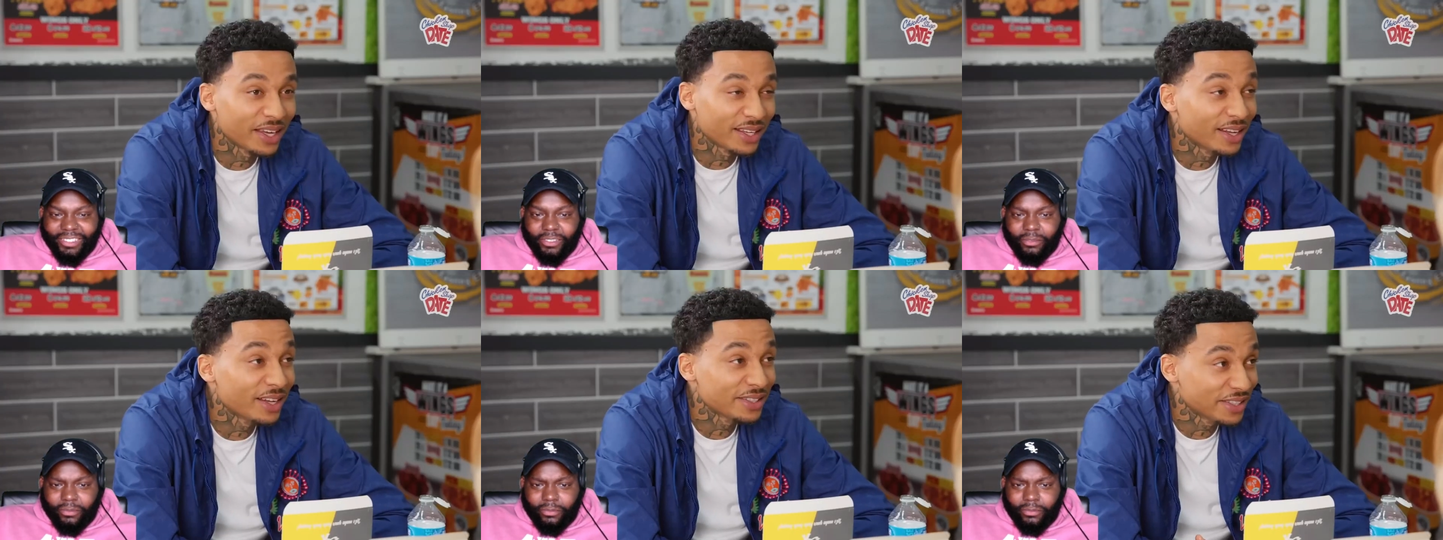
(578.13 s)

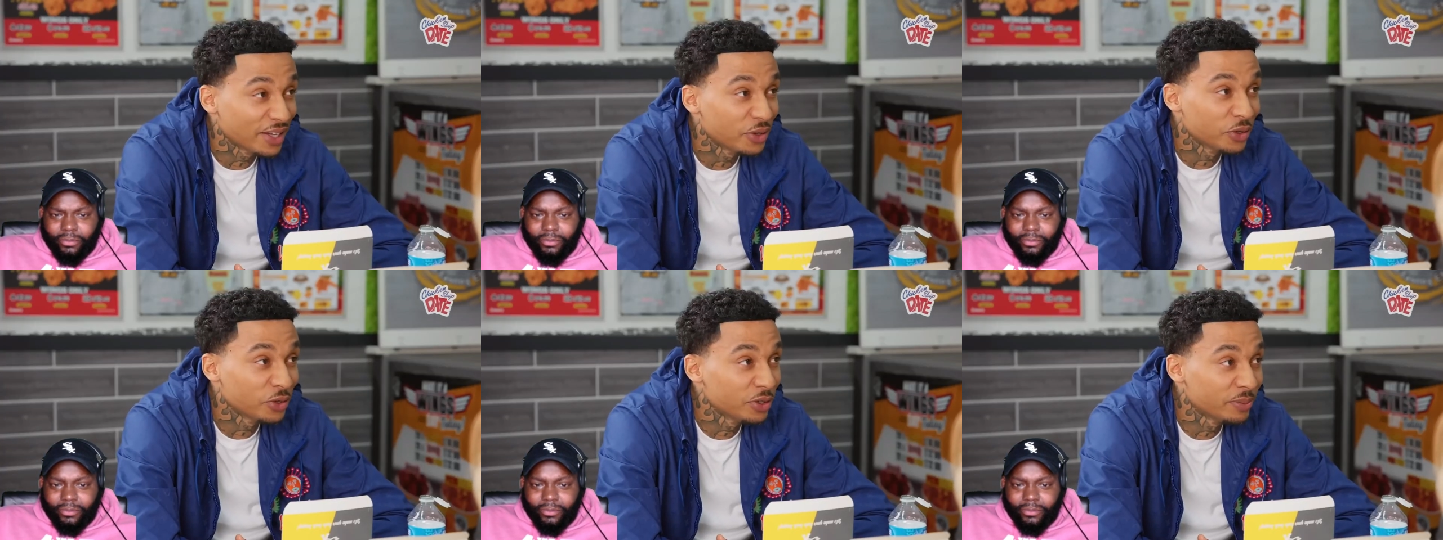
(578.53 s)
Speaker 1: it does
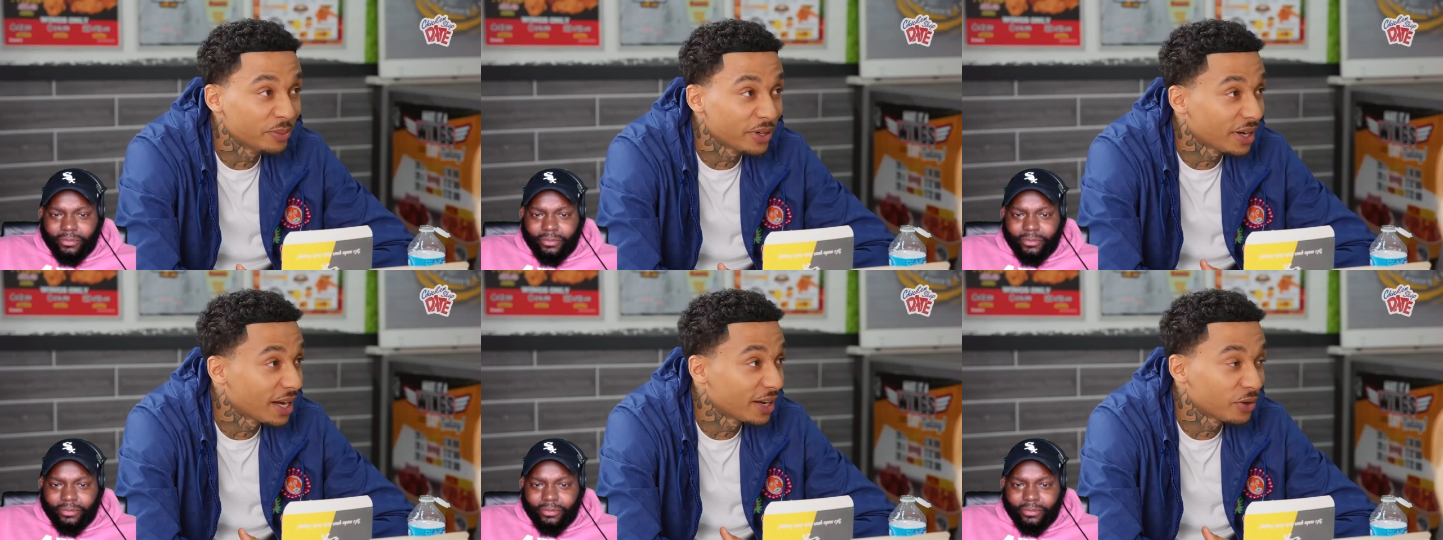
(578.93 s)
sound good,
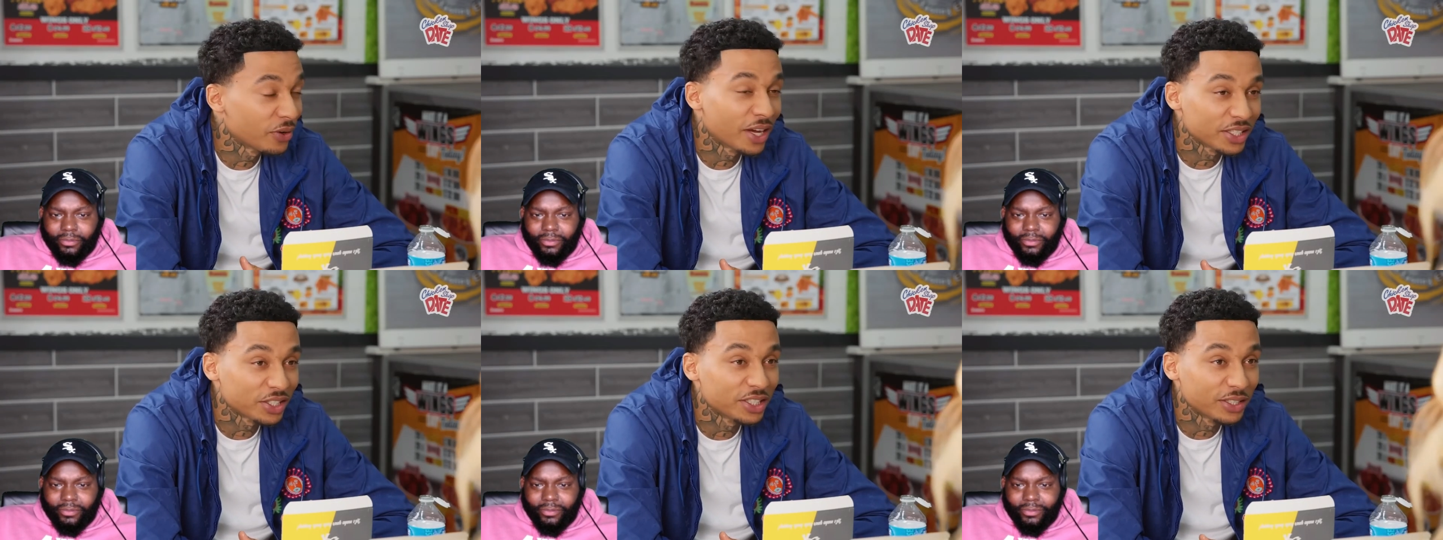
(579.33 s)
but I don't
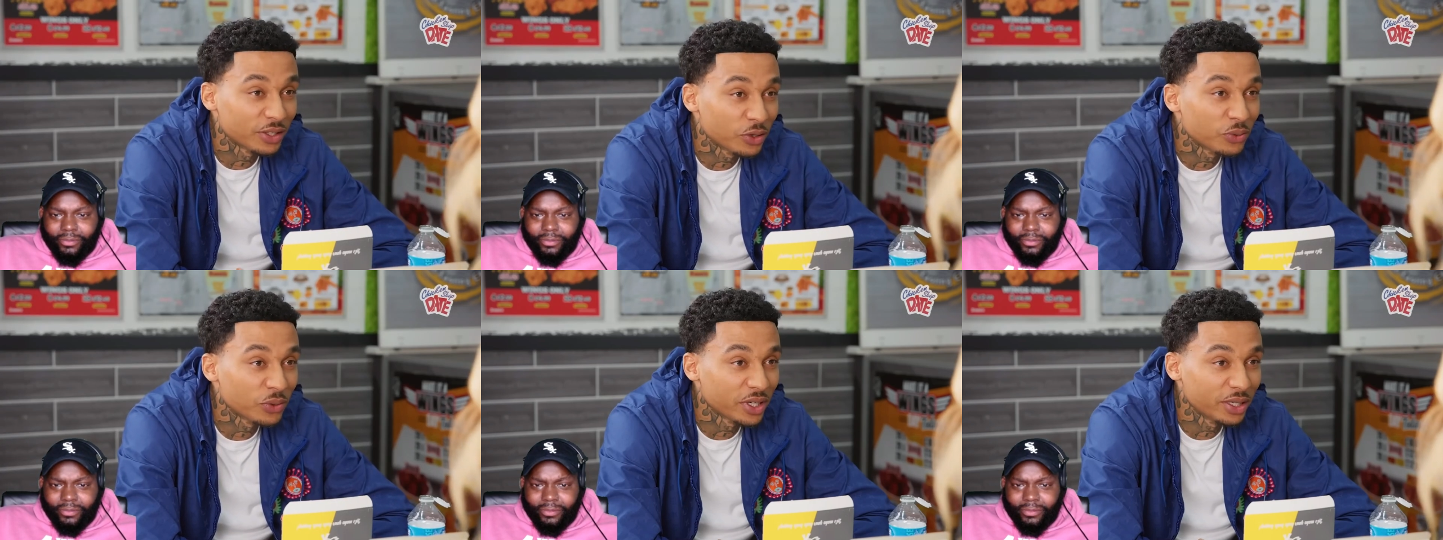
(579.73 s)
actually
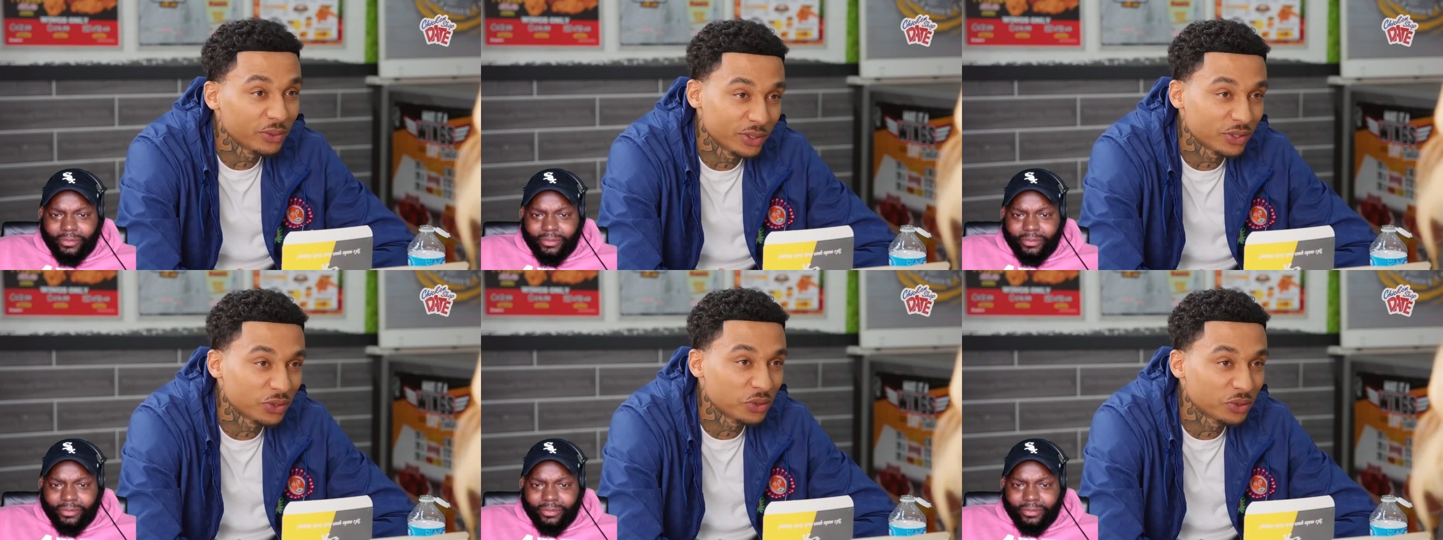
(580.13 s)
know what he
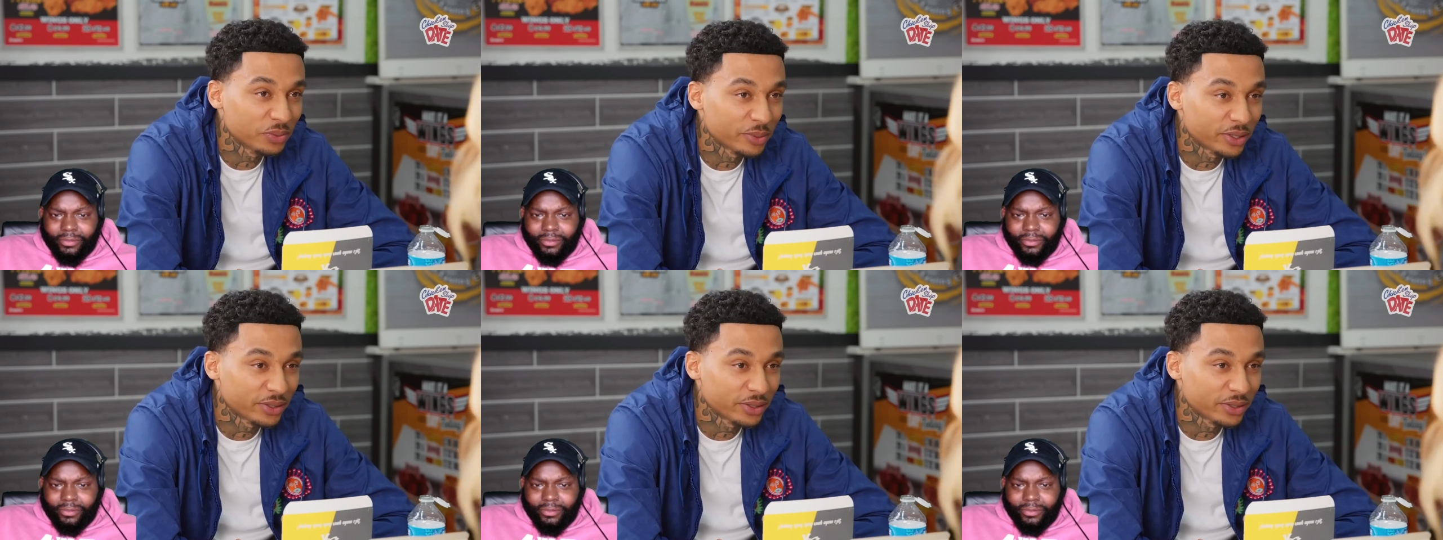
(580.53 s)
was talking about.